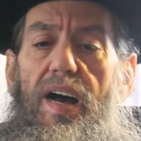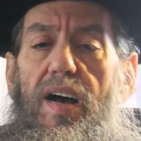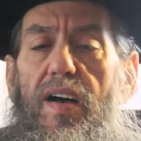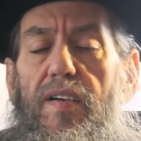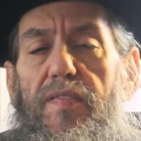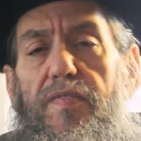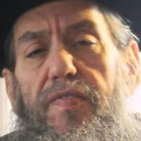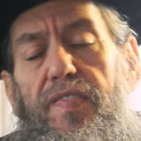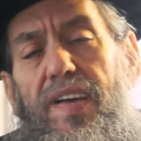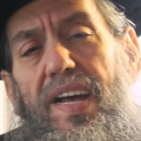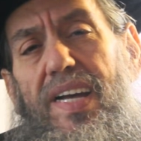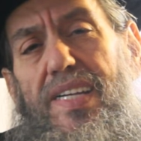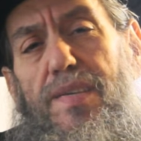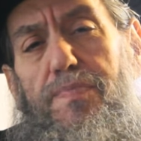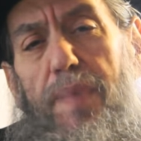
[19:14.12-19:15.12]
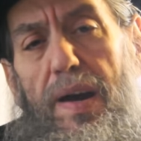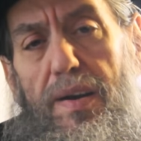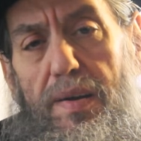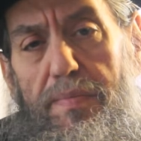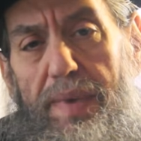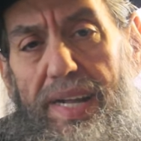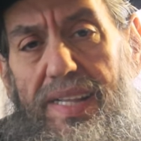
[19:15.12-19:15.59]
of
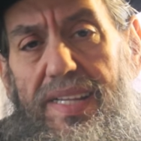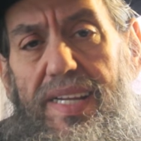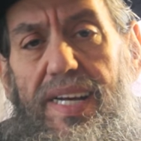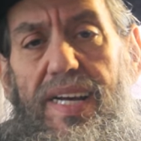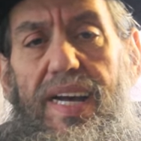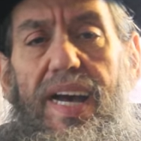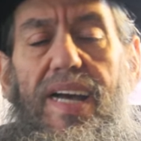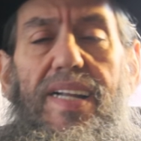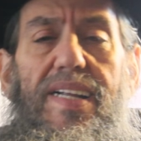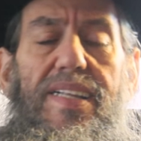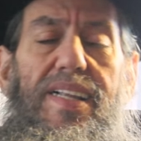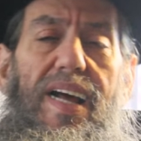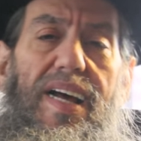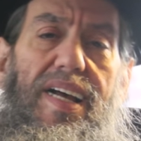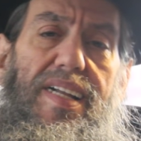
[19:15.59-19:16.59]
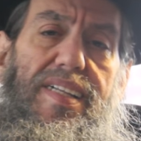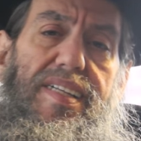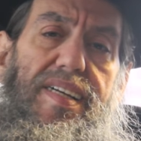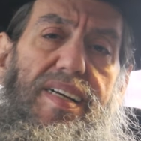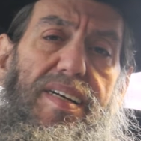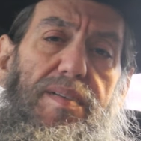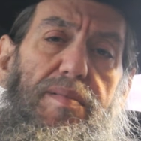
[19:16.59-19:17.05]
experimenting and
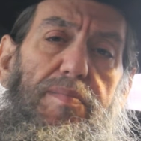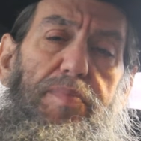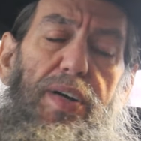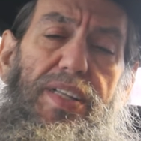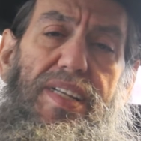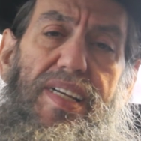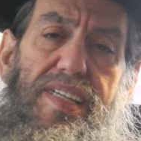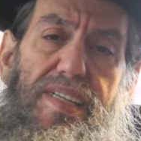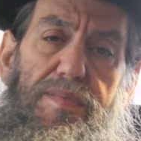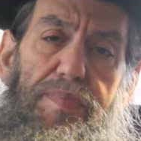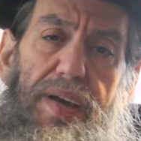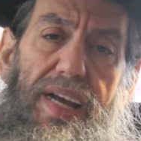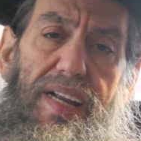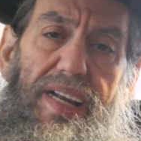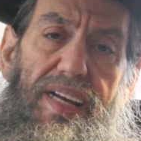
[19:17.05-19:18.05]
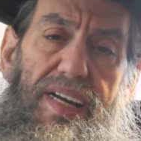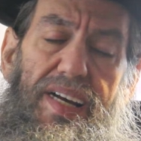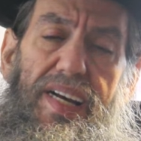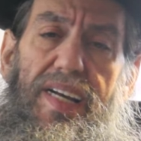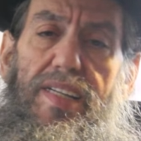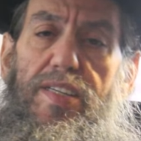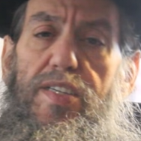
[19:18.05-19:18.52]
participating
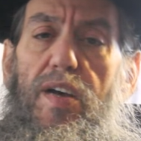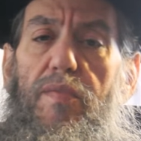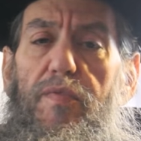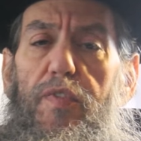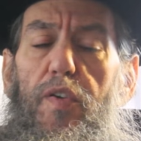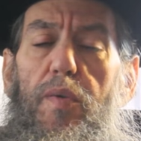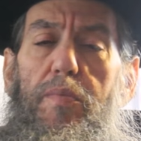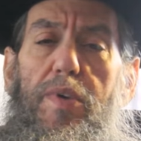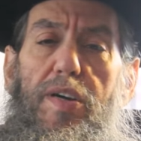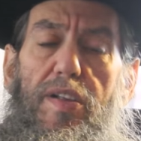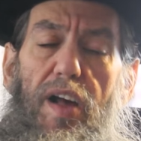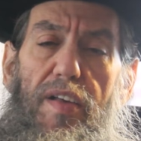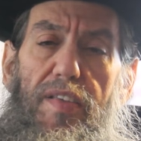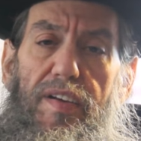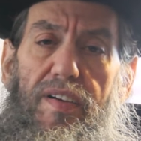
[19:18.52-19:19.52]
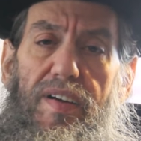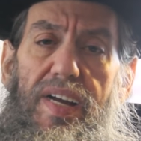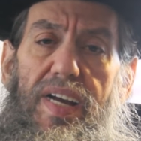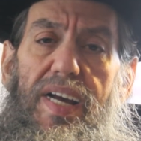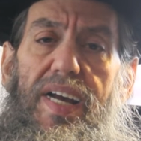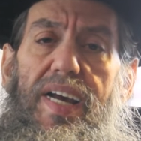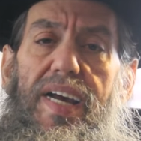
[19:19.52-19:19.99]
in some form or another
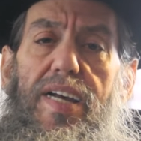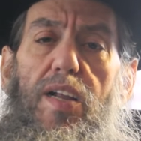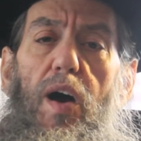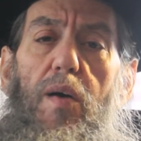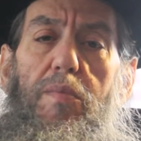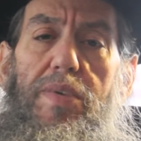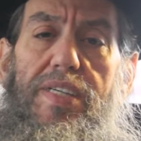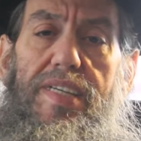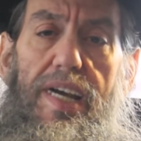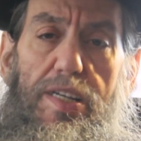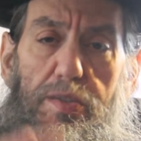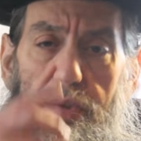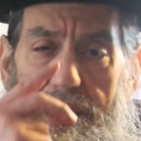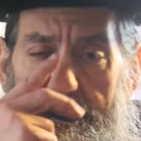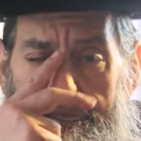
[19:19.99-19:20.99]
in homosexual